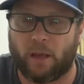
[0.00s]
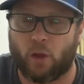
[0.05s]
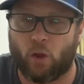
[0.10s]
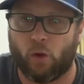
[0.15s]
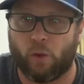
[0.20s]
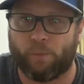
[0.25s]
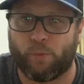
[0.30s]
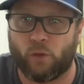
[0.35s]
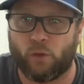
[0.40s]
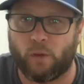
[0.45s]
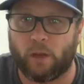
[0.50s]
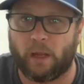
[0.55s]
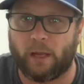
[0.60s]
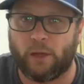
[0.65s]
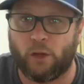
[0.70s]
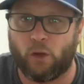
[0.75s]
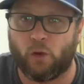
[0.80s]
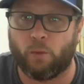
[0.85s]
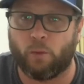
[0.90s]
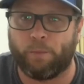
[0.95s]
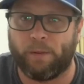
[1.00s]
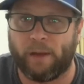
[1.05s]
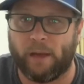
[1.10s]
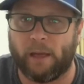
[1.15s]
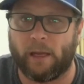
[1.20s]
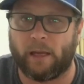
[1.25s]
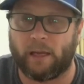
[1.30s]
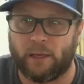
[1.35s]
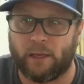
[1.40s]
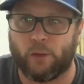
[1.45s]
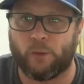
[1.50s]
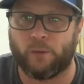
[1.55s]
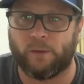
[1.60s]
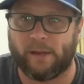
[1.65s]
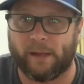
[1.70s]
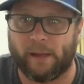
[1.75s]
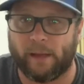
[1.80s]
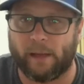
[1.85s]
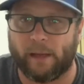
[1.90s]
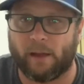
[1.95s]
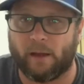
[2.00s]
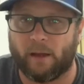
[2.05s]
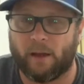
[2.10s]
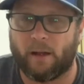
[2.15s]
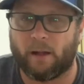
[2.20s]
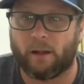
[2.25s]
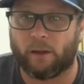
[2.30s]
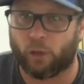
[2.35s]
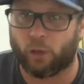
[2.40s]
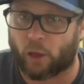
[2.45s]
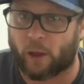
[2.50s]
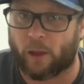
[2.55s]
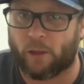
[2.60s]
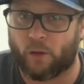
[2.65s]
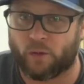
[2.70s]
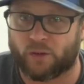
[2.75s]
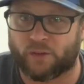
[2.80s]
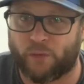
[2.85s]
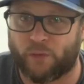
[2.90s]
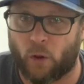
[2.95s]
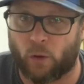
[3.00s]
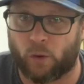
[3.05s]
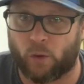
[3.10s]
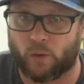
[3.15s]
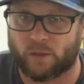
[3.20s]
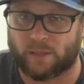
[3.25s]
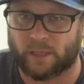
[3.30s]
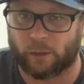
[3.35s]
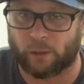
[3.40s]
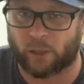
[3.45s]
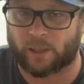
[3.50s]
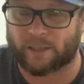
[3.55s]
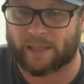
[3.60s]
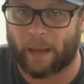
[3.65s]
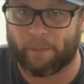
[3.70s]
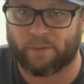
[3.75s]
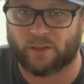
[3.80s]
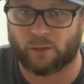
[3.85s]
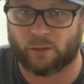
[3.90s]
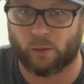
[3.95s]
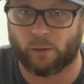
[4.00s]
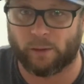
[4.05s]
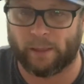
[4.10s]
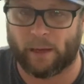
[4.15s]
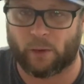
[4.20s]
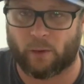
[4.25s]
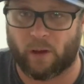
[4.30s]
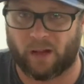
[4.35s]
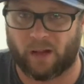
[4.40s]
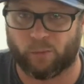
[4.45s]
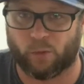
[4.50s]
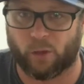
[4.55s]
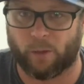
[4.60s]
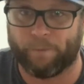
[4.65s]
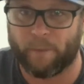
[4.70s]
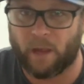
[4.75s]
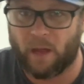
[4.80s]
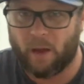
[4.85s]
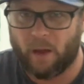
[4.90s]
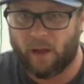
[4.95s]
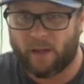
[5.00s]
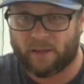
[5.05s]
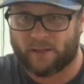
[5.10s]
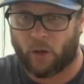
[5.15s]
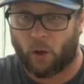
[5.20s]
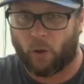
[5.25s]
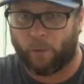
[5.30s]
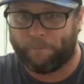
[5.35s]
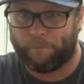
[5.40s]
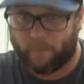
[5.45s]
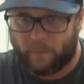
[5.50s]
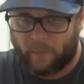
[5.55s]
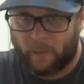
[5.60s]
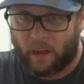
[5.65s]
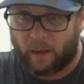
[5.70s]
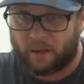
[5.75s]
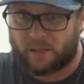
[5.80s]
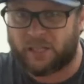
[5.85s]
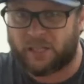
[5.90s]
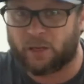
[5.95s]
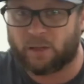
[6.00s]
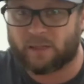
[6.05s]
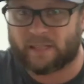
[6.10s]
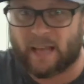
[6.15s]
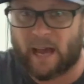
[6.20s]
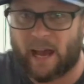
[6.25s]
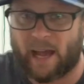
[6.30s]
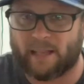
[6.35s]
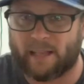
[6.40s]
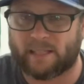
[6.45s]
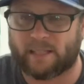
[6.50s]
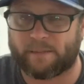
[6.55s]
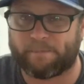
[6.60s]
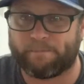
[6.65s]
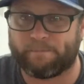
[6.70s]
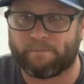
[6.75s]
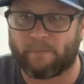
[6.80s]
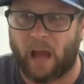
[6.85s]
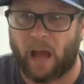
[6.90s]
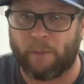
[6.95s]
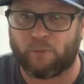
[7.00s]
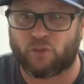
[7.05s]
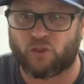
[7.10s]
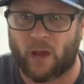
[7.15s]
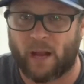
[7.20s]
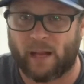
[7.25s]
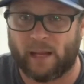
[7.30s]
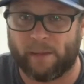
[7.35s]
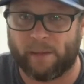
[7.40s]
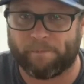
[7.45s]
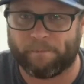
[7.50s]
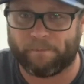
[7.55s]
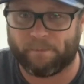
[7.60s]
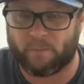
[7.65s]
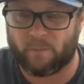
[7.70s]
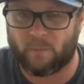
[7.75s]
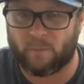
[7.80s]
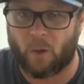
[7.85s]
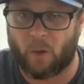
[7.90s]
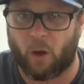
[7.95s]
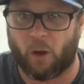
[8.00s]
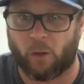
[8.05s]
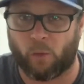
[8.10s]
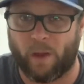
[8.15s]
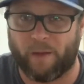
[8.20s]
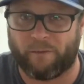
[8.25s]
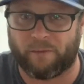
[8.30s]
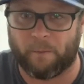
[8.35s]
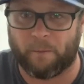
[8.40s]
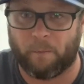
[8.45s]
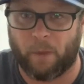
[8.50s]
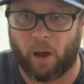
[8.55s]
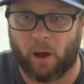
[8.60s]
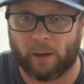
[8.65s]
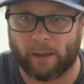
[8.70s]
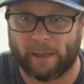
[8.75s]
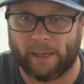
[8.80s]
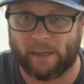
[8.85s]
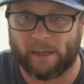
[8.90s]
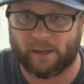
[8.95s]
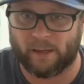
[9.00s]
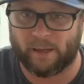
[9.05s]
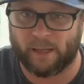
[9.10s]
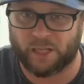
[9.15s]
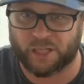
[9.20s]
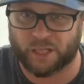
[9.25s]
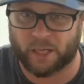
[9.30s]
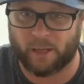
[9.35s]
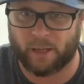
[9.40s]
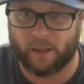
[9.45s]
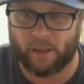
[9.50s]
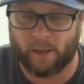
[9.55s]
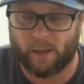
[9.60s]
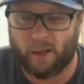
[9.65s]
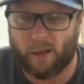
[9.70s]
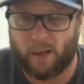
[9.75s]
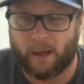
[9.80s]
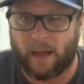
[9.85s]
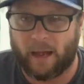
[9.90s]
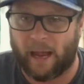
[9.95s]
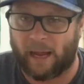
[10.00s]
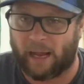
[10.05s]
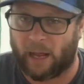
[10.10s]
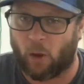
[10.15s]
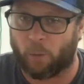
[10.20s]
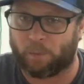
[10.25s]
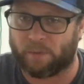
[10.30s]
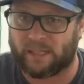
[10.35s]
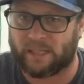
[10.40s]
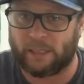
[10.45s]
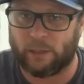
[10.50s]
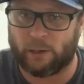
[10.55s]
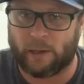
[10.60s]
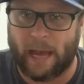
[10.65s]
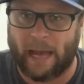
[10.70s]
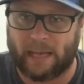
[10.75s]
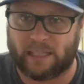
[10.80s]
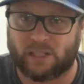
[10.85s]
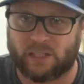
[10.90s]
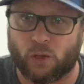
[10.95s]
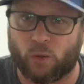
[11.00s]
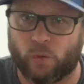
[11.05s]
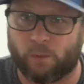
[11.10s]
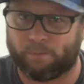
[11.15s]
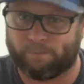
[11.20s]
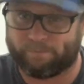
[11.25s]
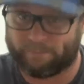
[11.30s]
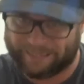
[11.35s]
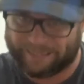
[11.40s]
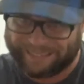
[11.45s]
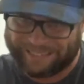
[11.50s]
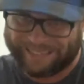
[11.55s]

Ubud, U-B-U-D. Look at those photos. It looks absolutely incredible. So cheers, guys. I'm Trenny, all the way from Bali, Indonesia. And I hope to see you guys soon.